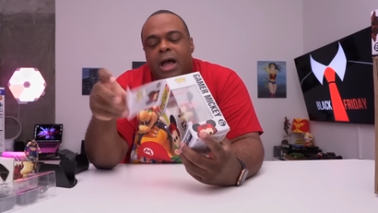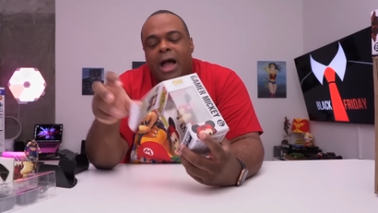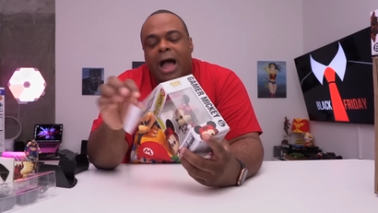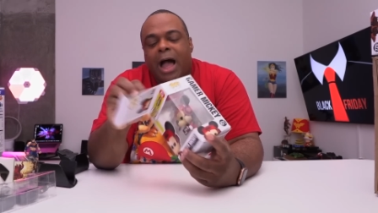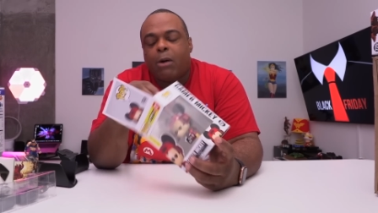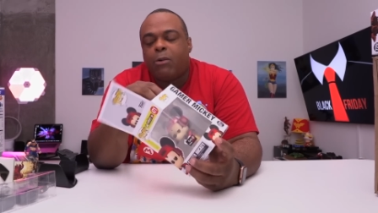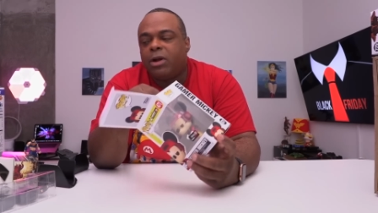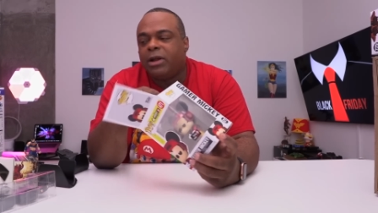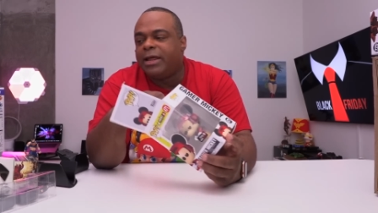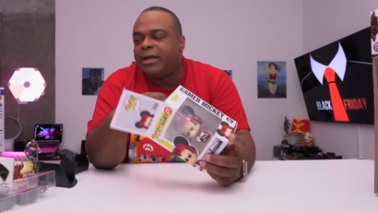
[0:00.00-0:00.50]
i
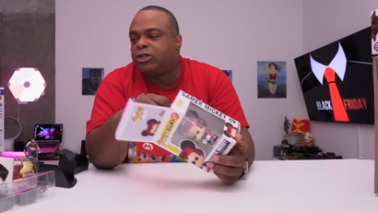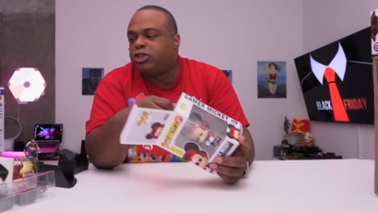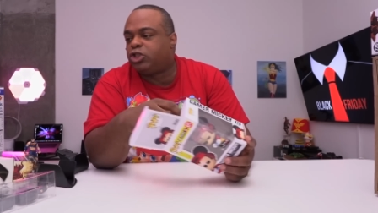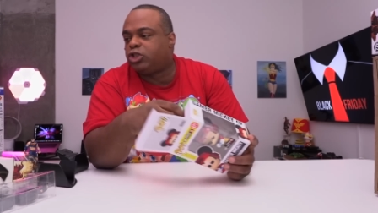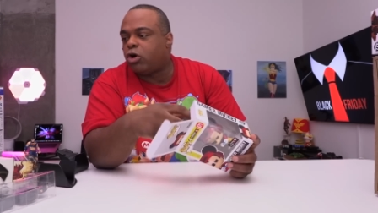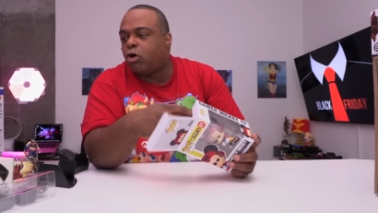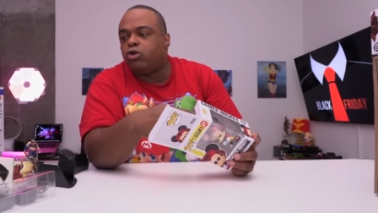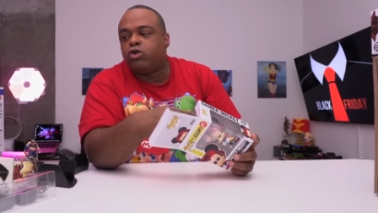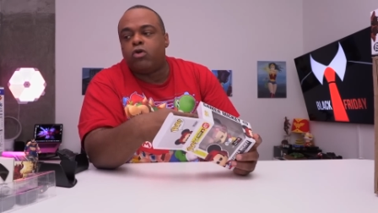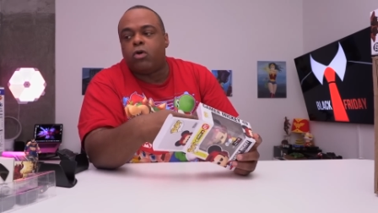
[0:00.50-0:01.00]
will at least
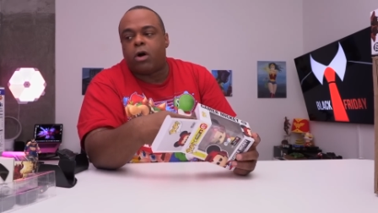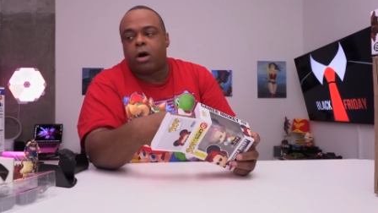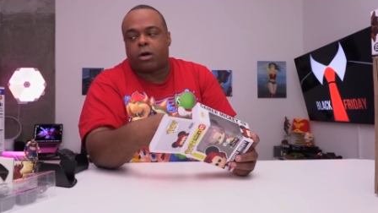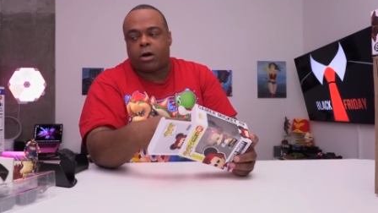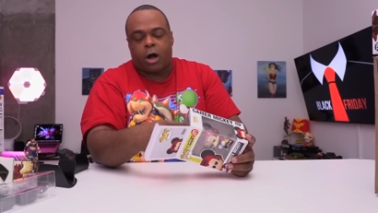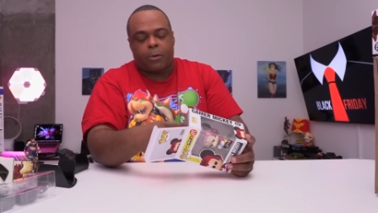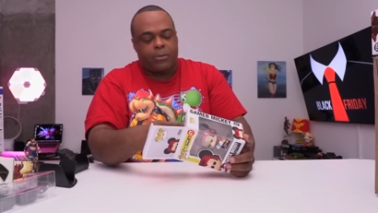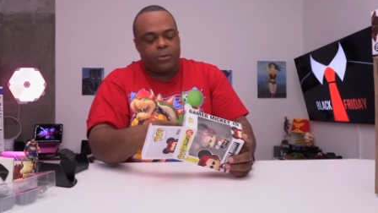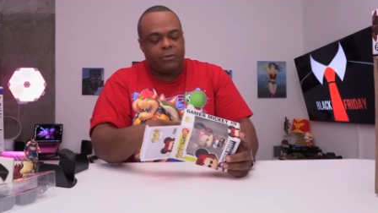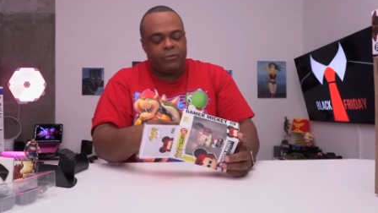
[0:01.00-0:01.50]
show you a
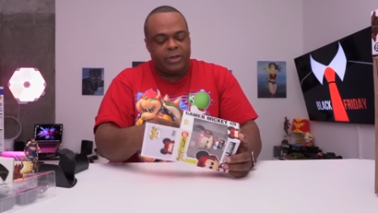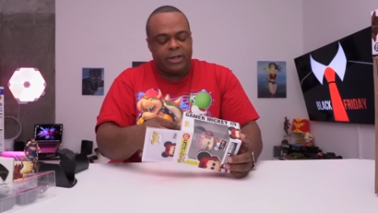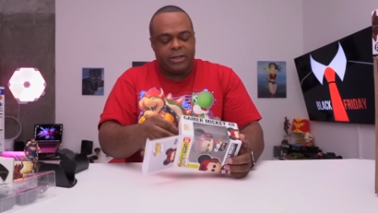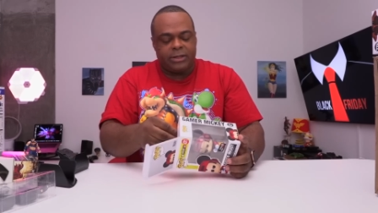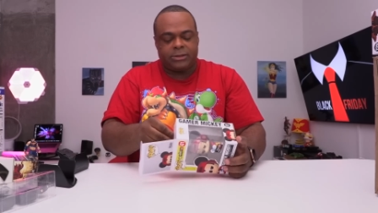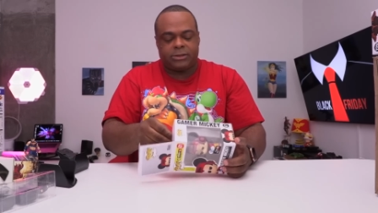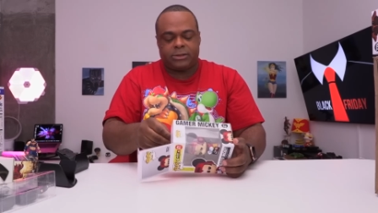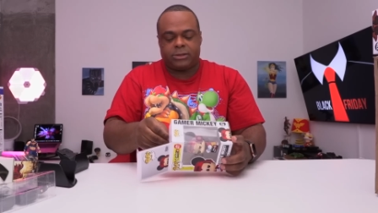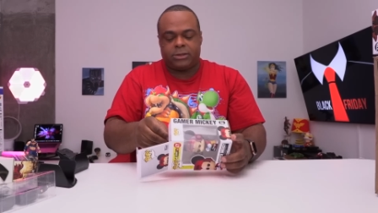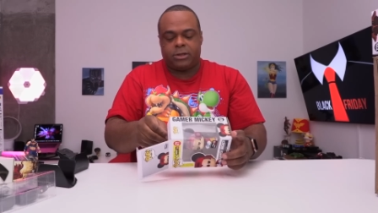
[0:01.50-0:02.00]
couple of
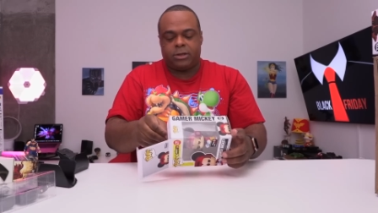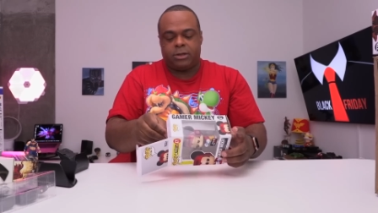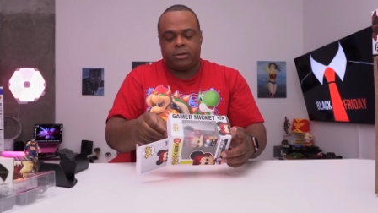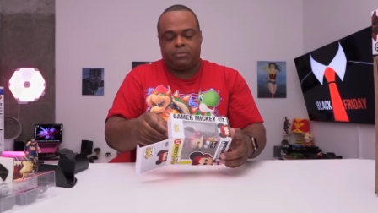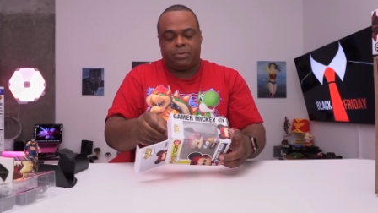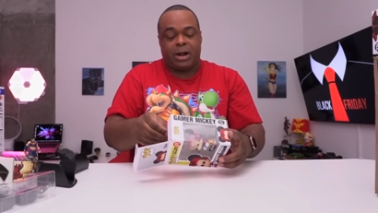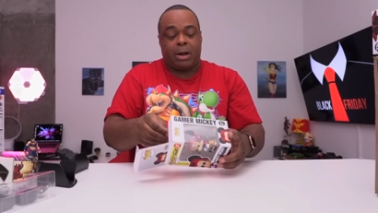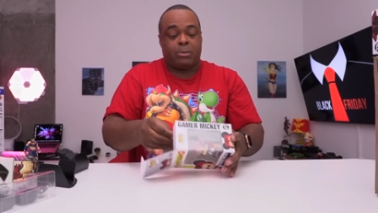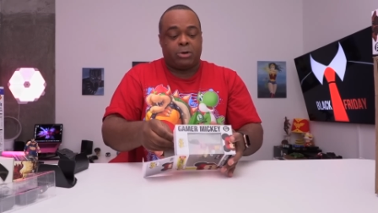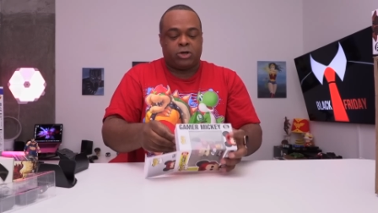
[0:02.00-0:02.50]
these
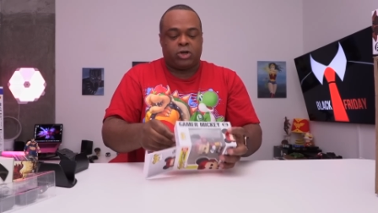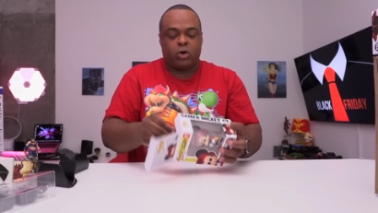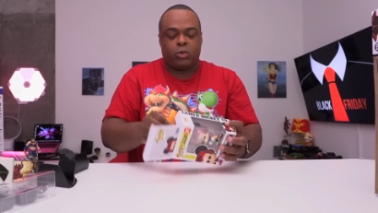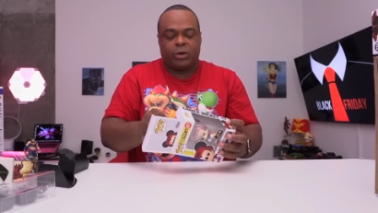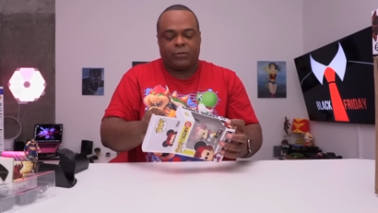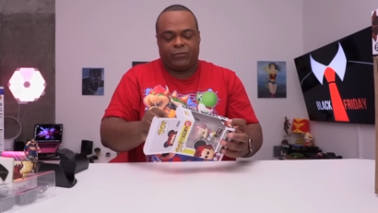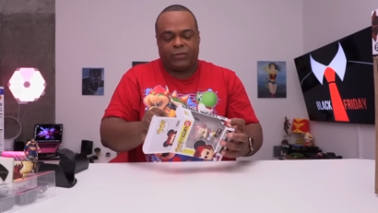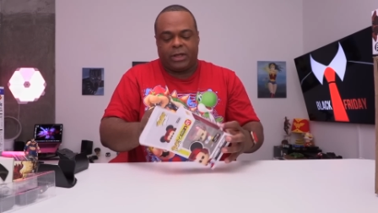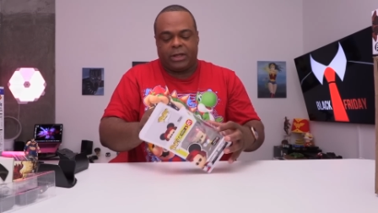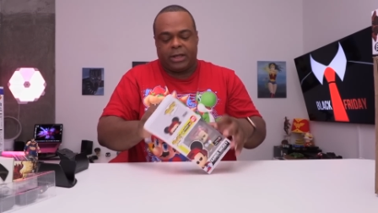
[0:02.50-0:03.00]
but i'm gonna do
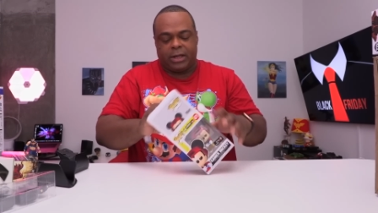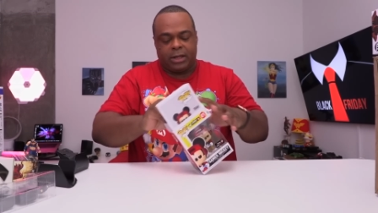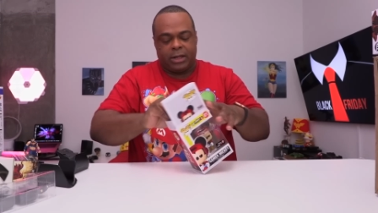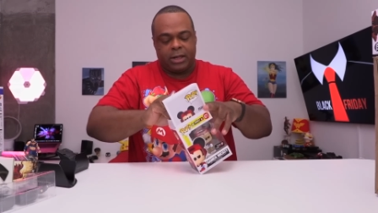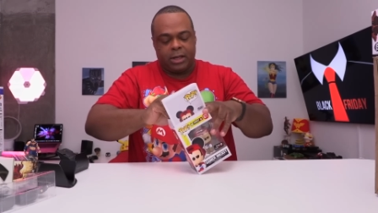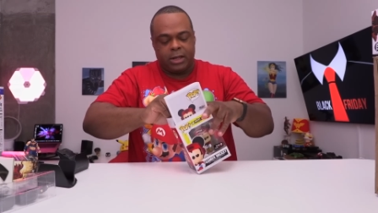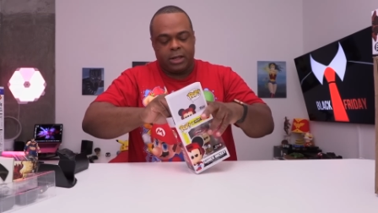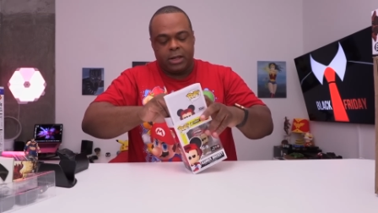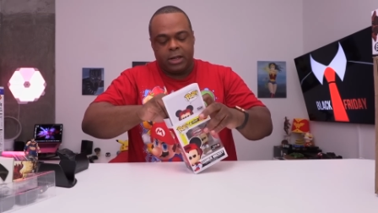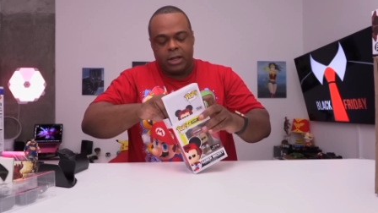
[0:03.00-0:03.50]
it the
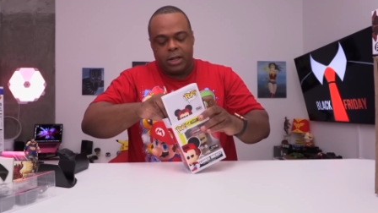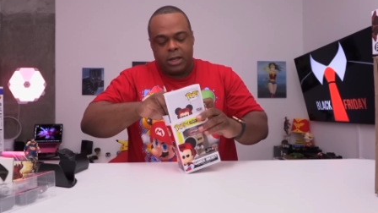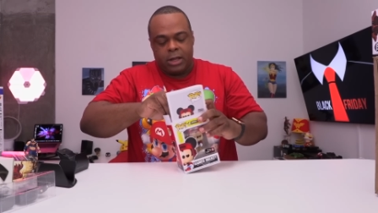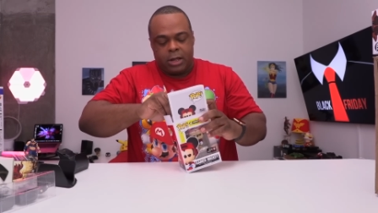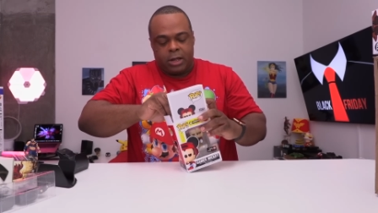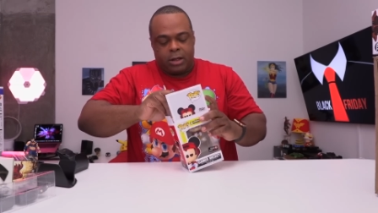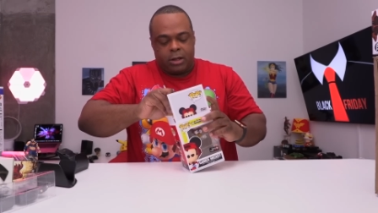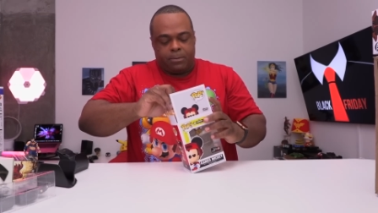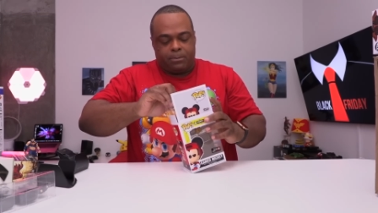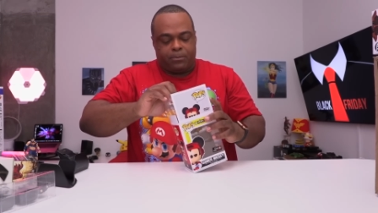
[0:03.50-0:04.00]

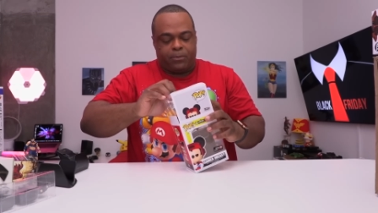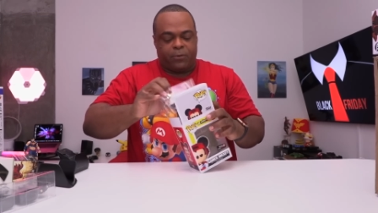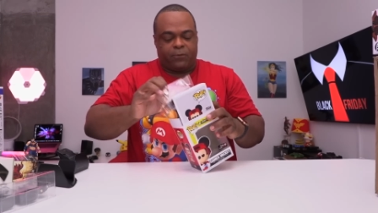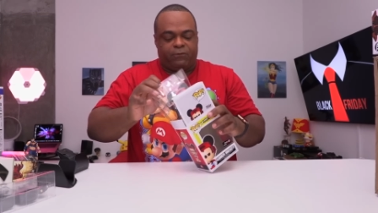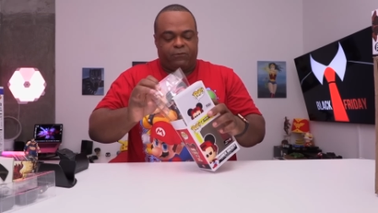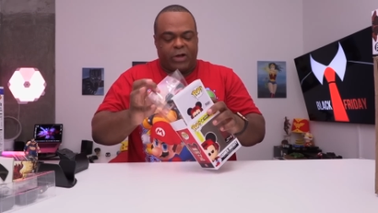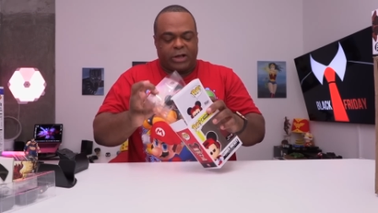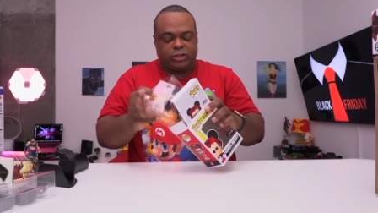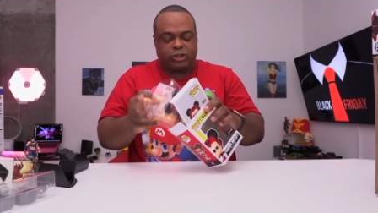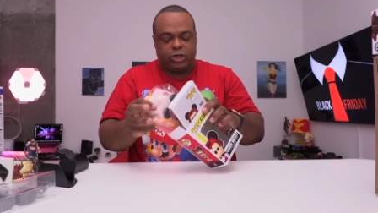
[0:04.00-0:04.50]

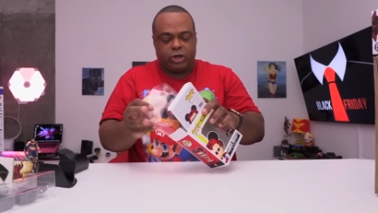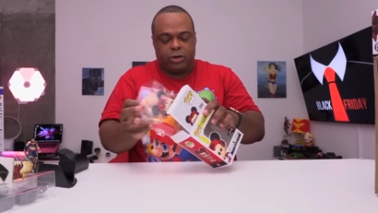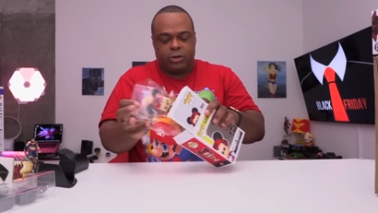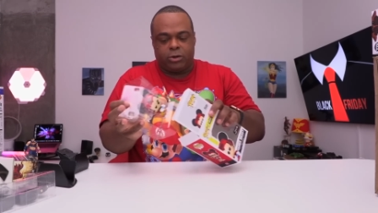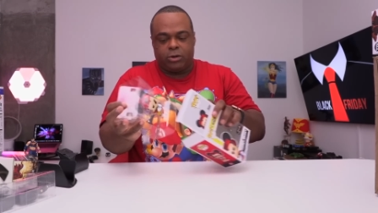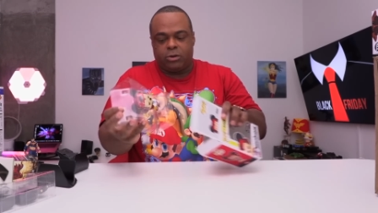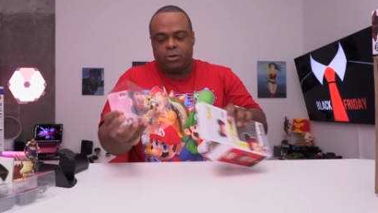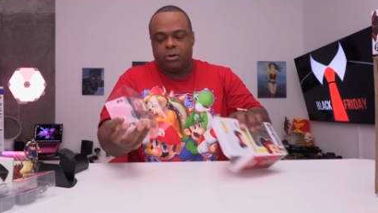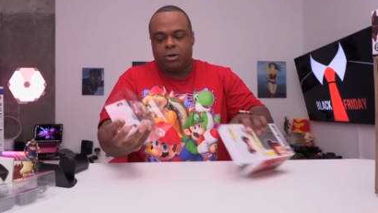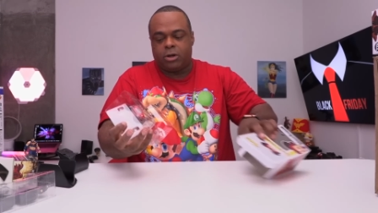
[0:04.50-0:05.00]

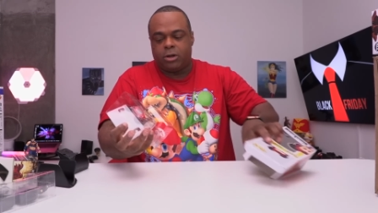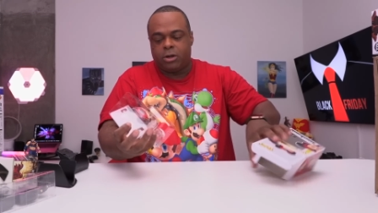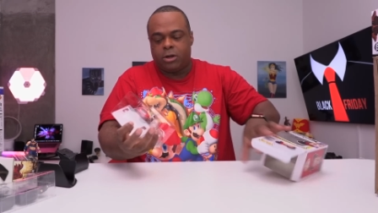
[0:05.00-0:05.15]
professional